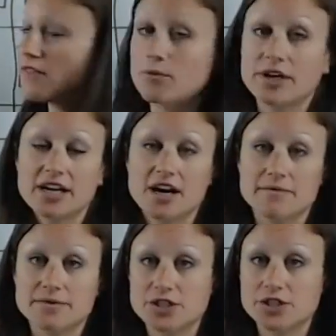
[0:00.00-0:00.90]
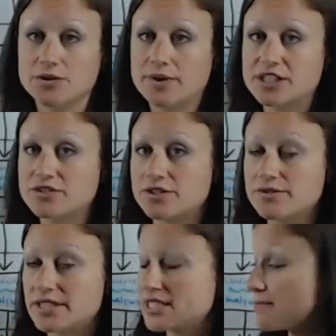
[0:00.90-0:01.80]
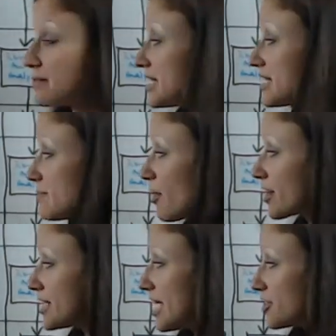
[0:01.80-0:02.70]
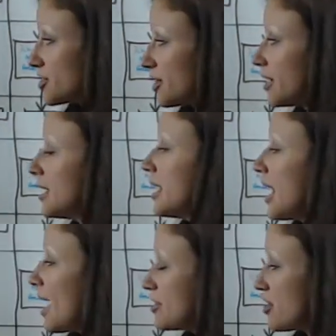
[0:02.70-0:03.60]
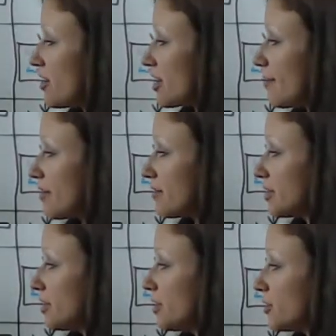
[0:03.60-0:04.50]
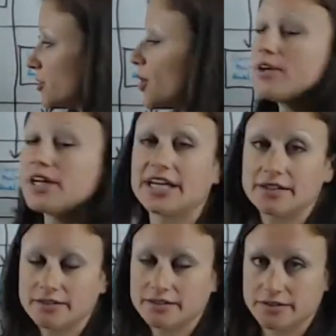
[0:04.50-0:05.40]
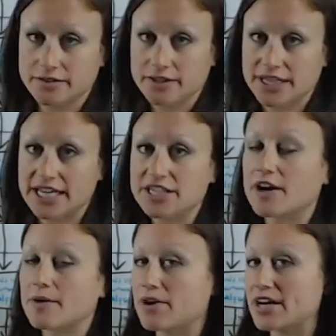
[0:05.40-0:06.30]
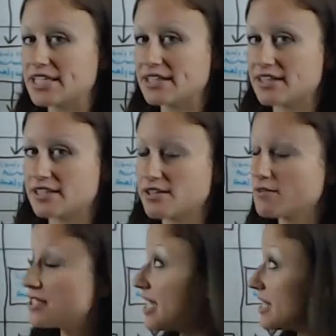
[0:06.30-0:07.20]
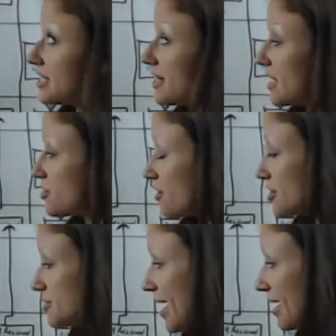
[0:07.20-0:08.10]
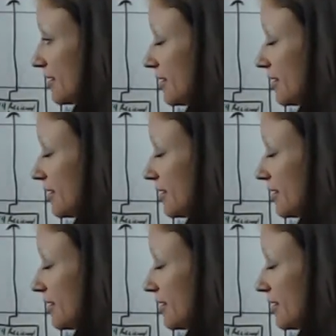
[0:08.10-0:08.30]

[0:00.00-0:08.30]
when it comes to introducing some system architecture, and we talk about loading the indirect pricing that's associated to that chargeback,